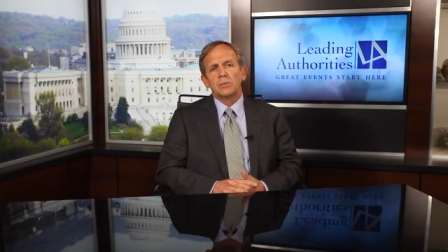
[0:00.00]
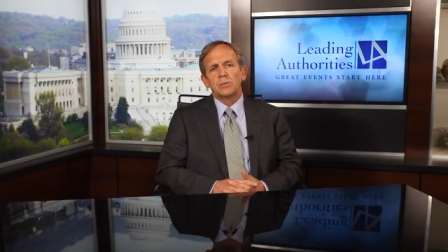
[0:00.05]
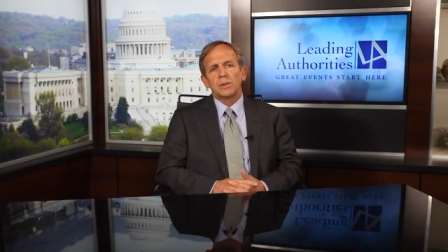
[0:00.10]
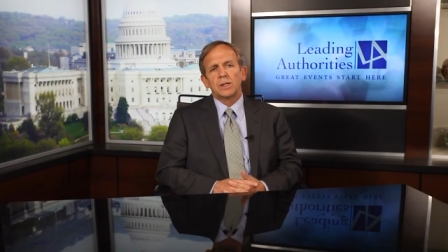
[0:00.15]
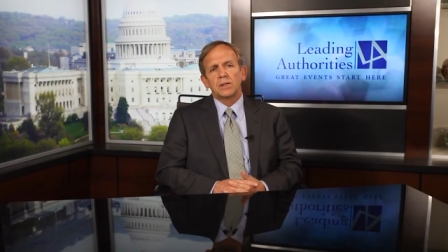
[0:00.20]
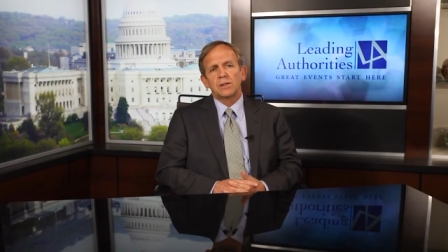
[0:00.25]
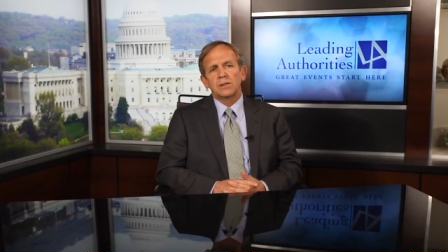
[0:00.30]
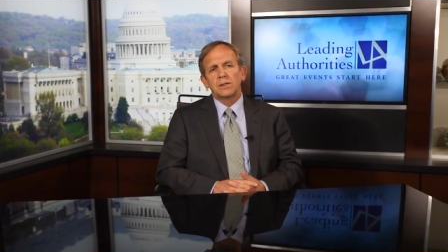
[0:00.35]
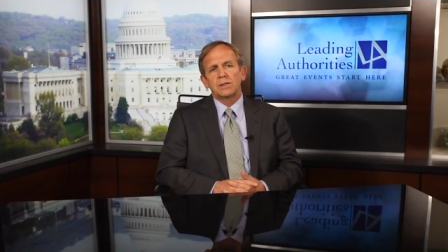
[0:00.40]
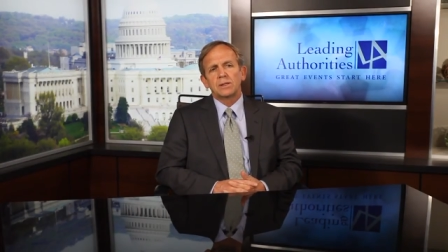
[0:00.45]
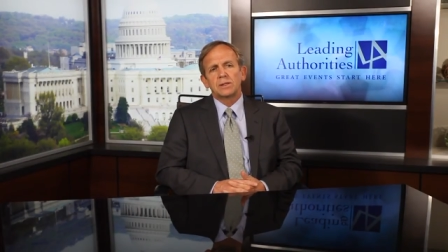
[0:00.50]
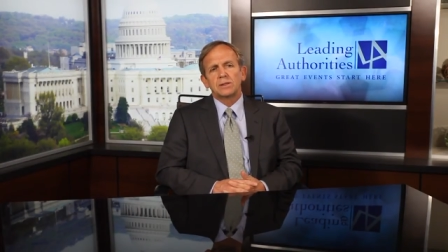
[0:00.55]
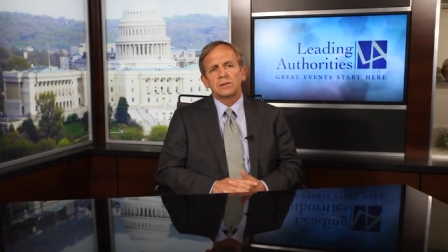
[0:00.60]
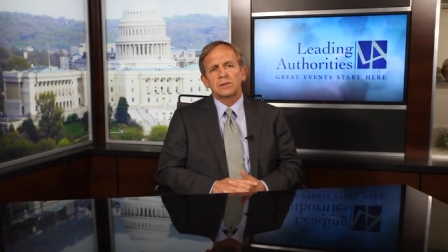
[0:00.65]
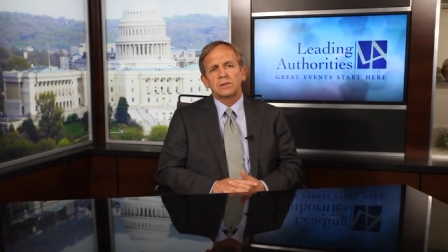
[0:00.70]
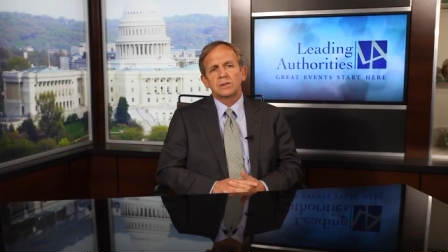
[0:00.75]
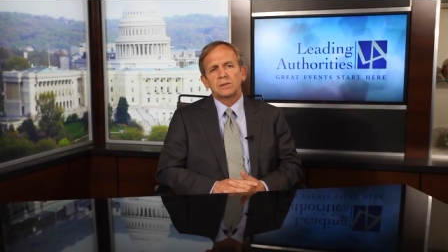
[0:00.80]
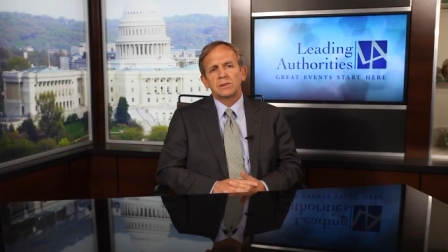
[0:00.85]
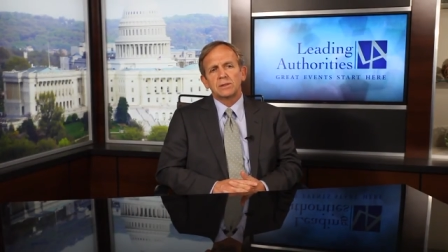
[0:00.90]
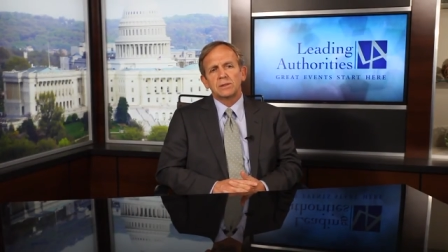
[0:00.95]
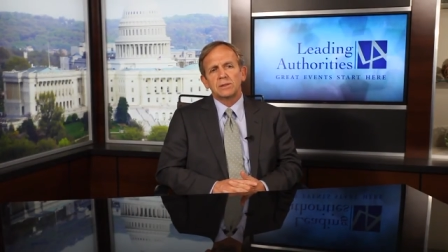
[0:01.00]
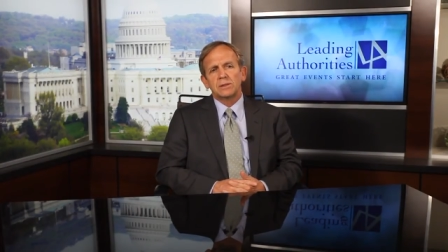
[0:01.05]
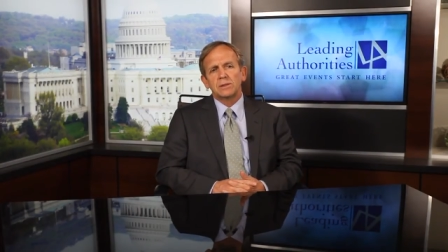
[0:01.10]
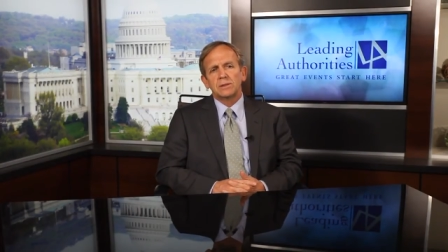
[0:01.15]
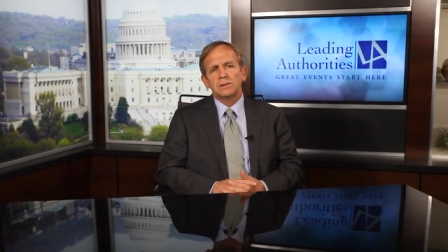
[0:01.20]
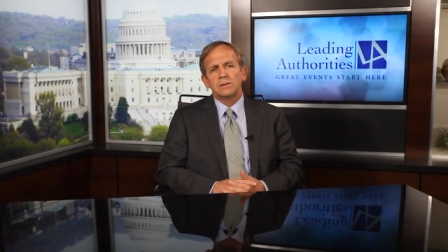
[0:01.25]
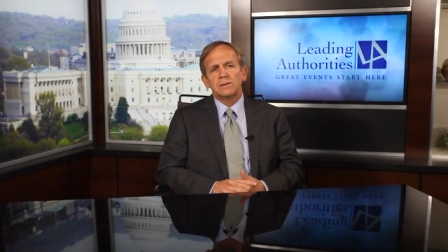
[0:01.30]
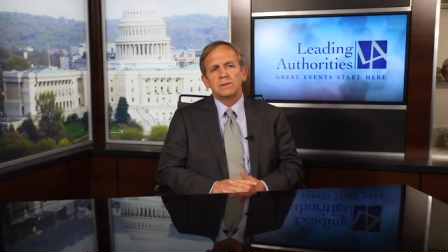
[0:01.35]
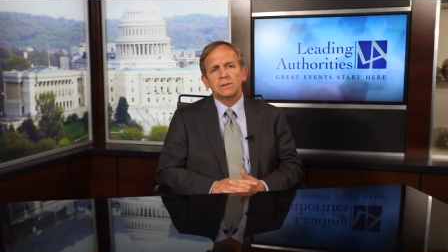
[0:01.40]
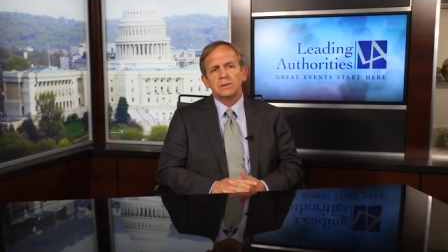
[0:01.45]
But I think it's,
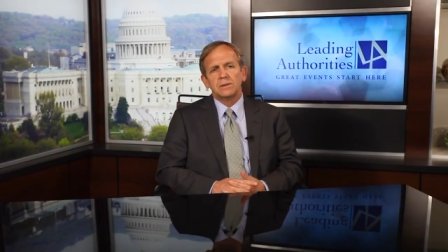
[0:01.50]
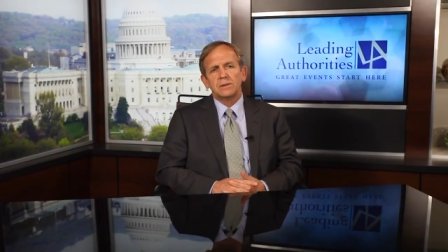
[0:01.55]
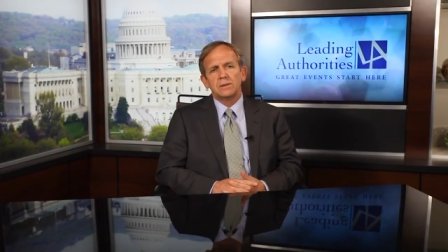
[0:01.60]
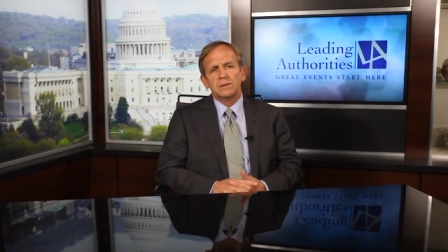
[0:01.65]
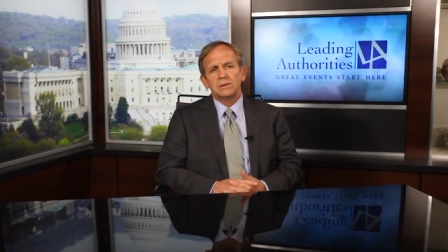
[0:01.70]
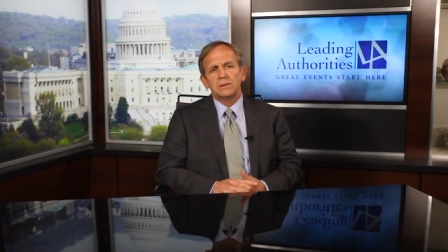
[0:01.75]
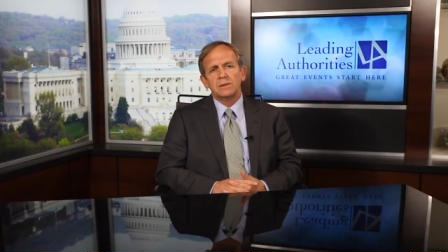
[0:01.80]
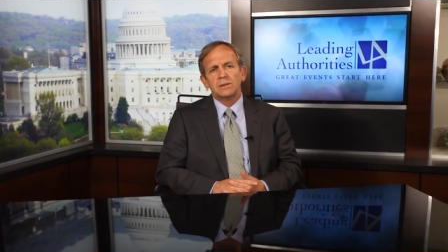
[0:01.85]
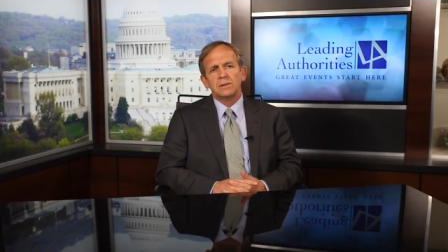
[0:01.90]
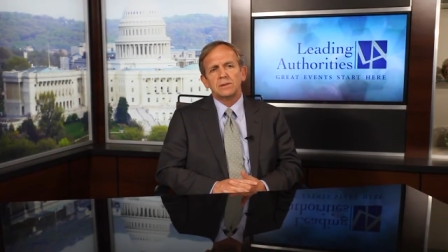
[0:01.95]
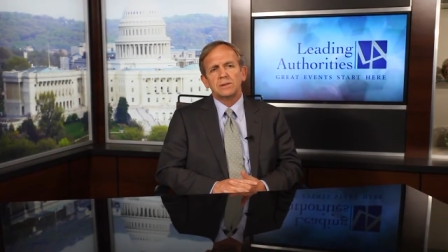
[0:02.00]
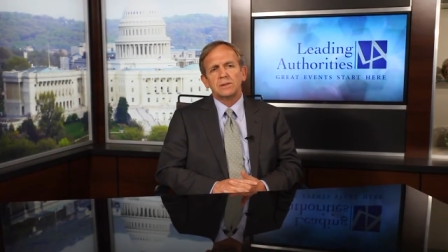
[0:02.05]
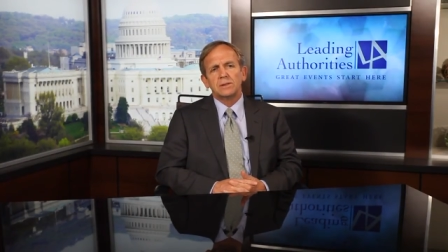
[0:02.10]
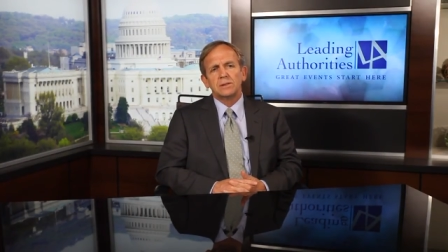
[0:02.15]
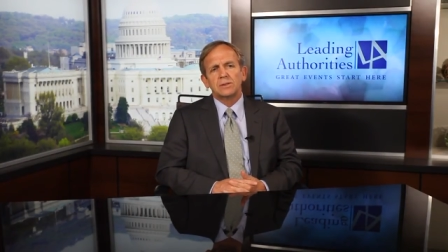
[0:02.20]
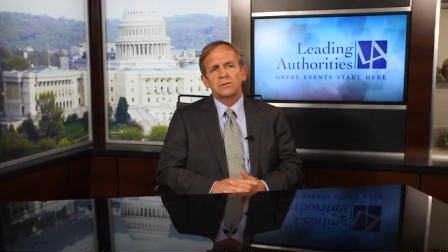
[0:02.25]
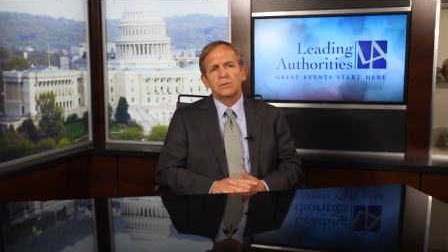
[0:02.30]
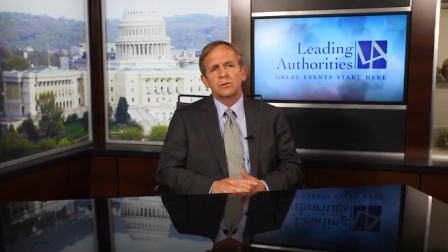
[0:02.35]
uh, it, it's